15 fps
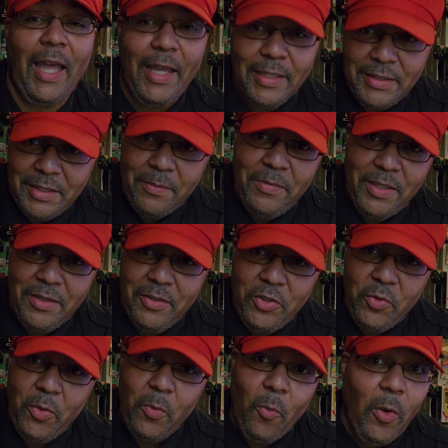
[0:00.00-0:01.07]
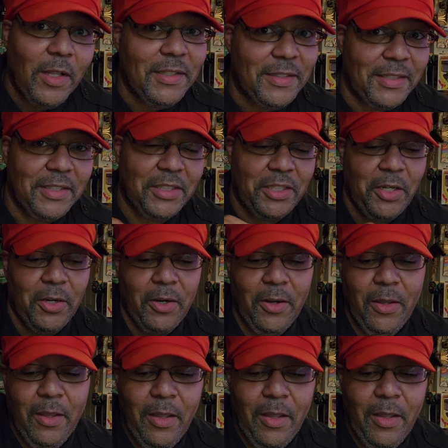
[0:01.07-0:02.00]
I attempted to do it once this year.